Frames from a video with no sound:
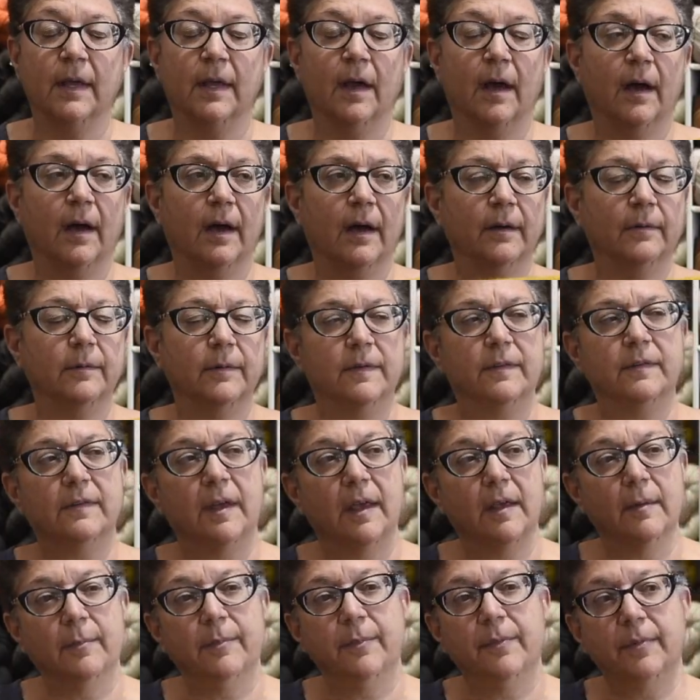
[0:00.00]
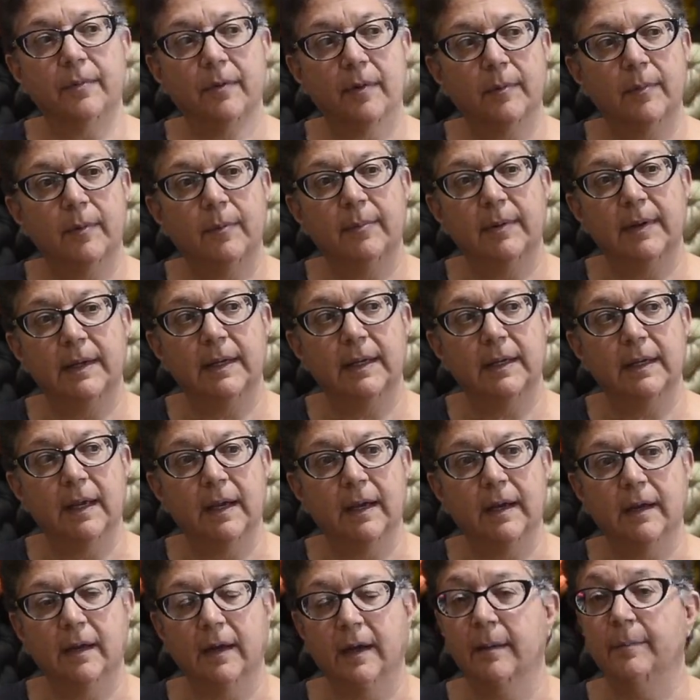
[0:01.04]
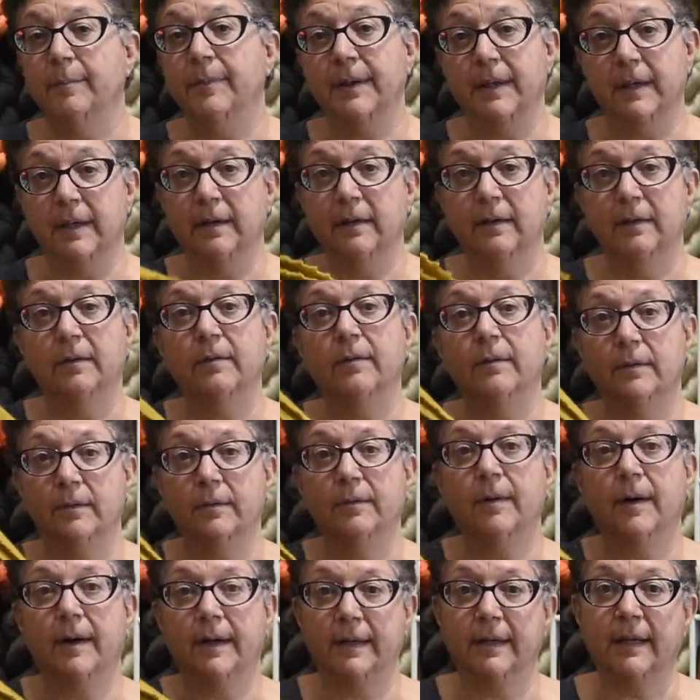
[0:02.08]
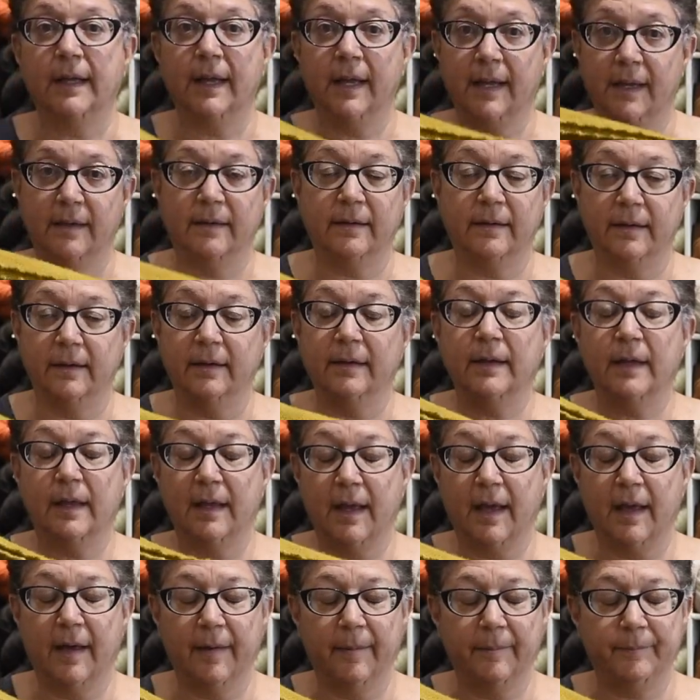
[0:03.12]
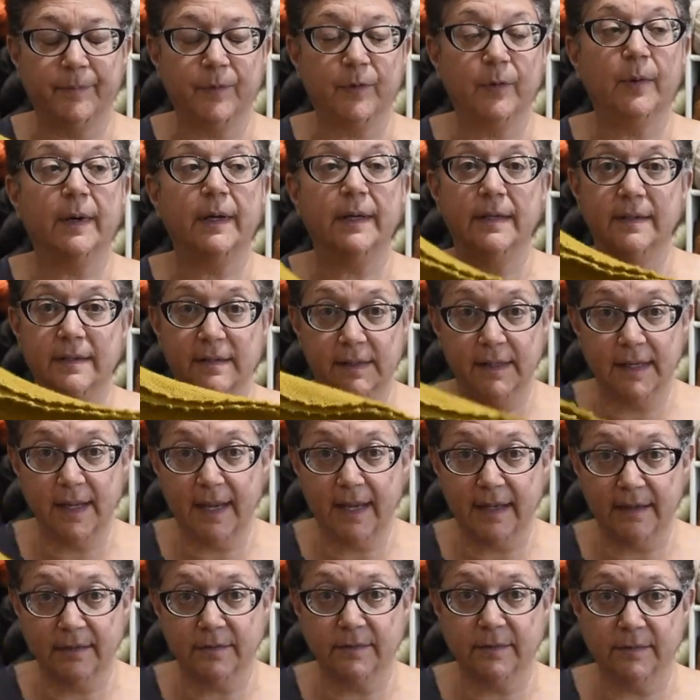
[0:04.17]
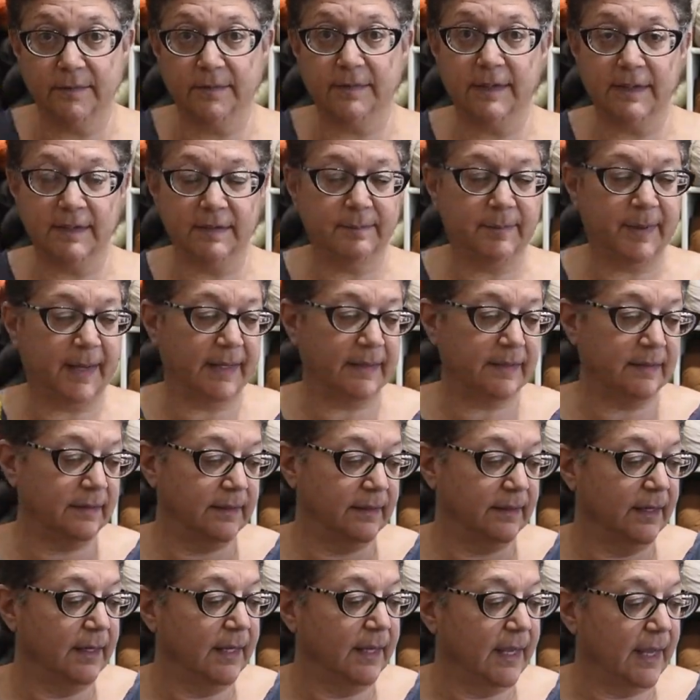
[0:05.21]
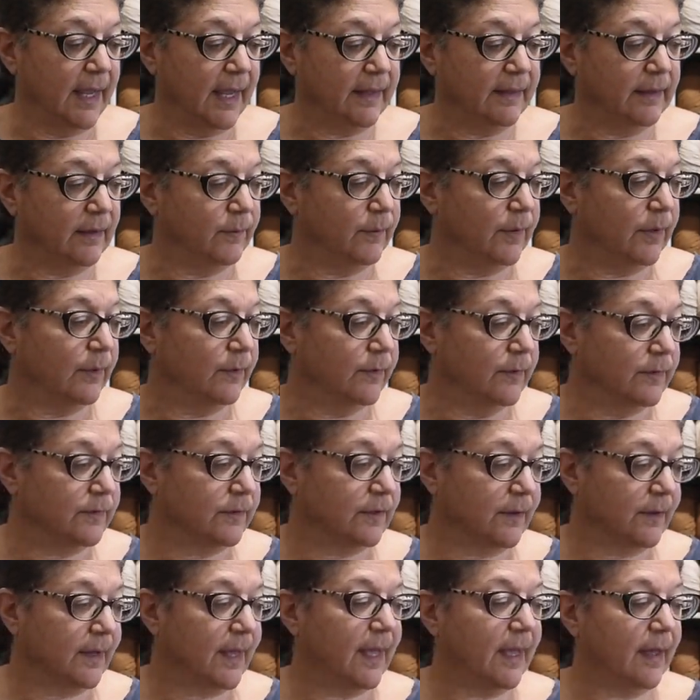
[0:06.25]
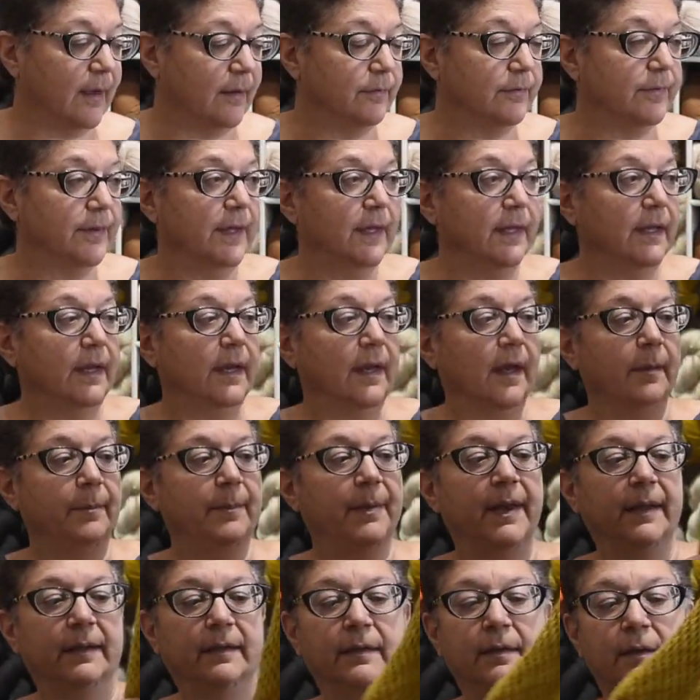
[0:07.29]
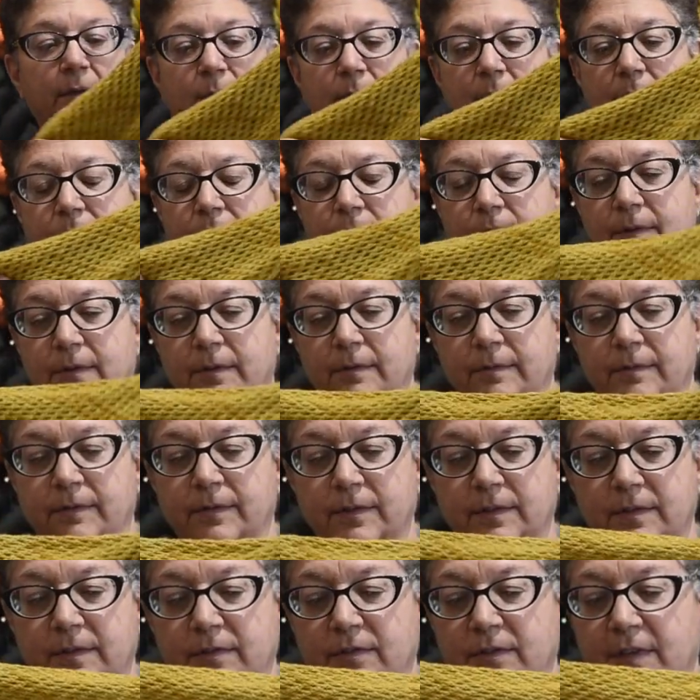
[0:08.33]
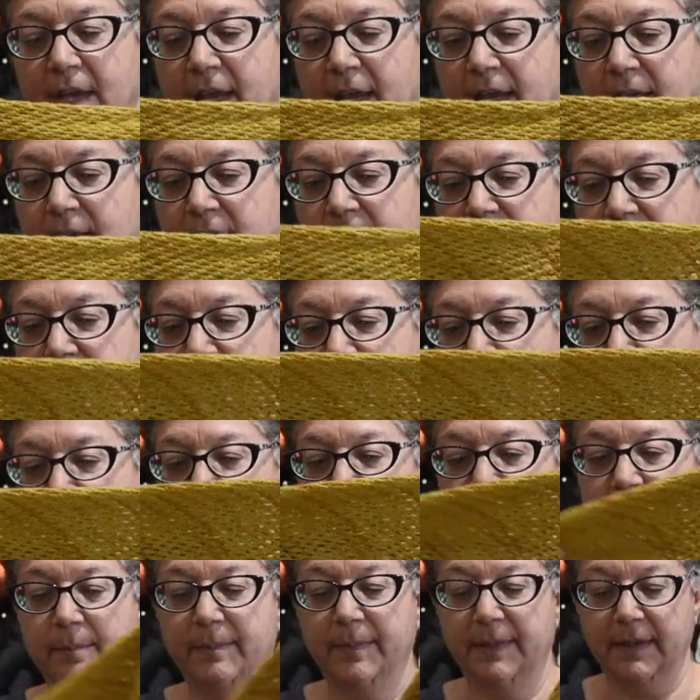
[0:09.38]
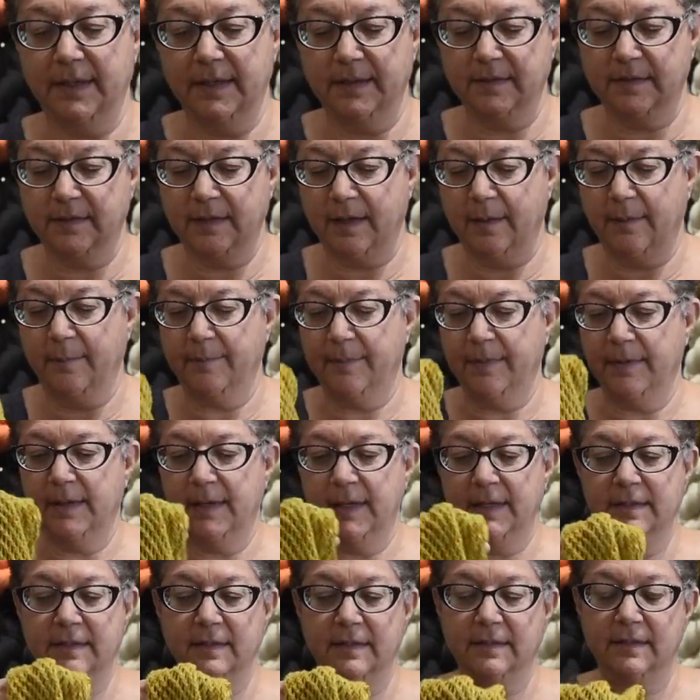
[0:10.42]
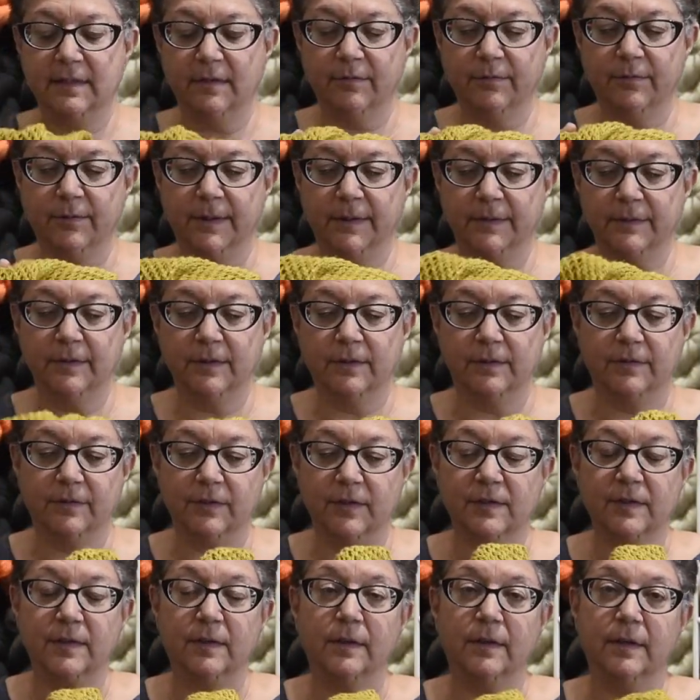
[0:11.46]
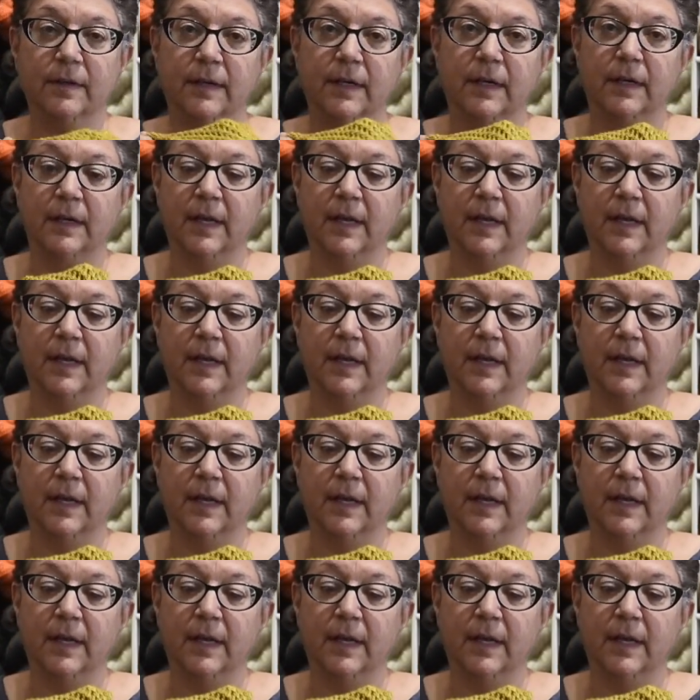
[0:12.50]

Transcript: I would say probably uh, a beginner could quite hand, um, quite easily handle this pattern. And then we also have a pattern that we've sort of just changed it a bit, but it um, lends itself well to just learning